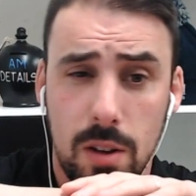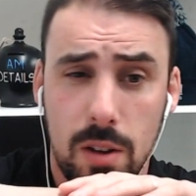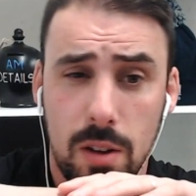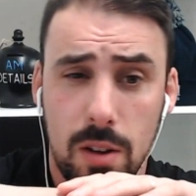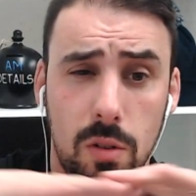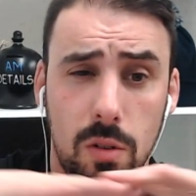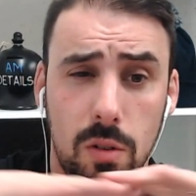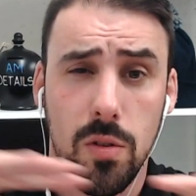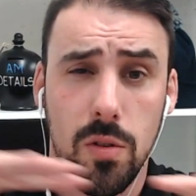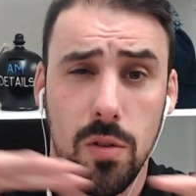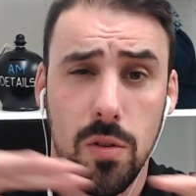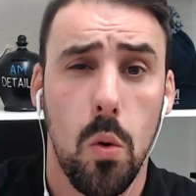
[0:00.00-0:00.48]

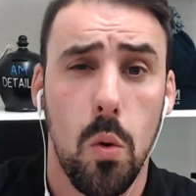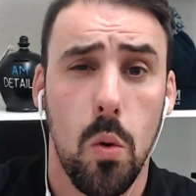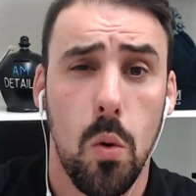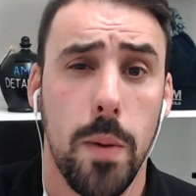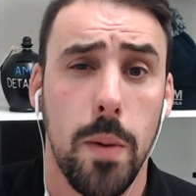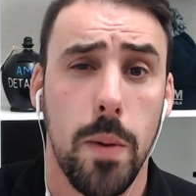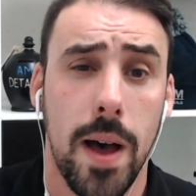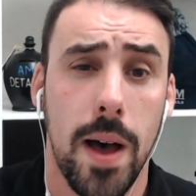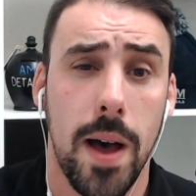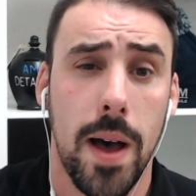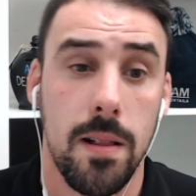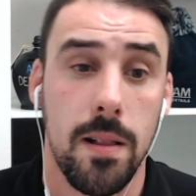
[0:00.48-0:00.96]
across the whole
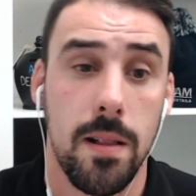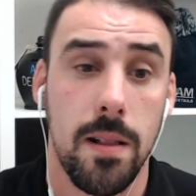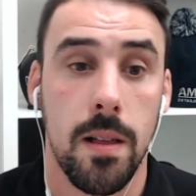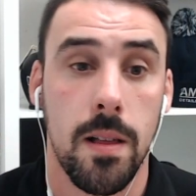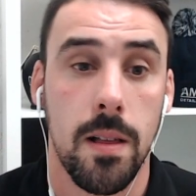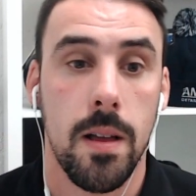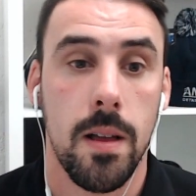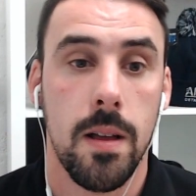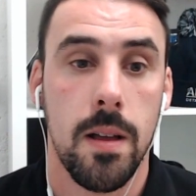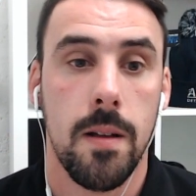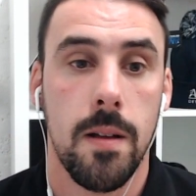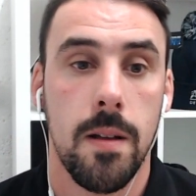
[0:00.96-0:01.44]
panel
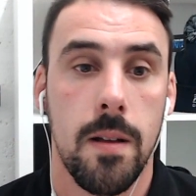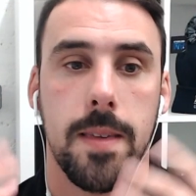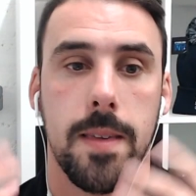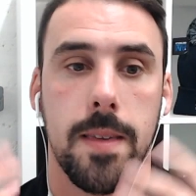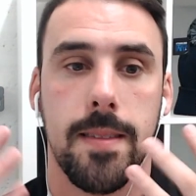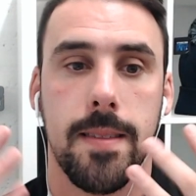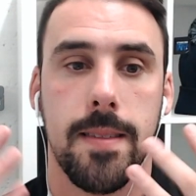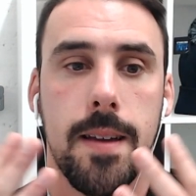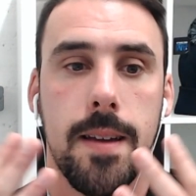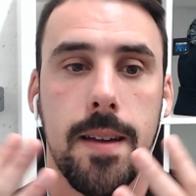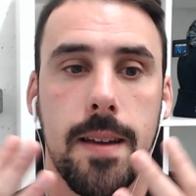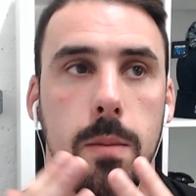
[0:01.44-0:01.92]
is
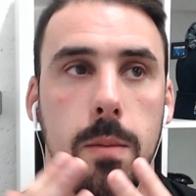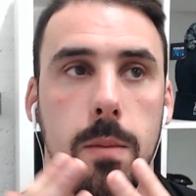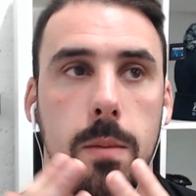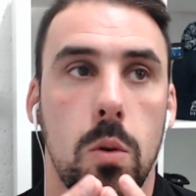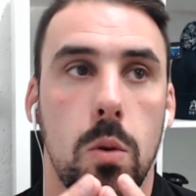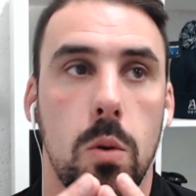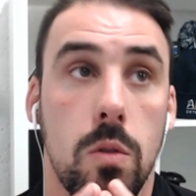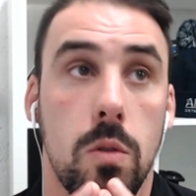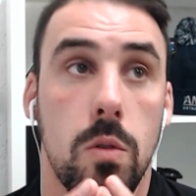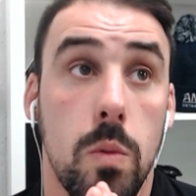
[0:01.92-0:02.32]
definitely important.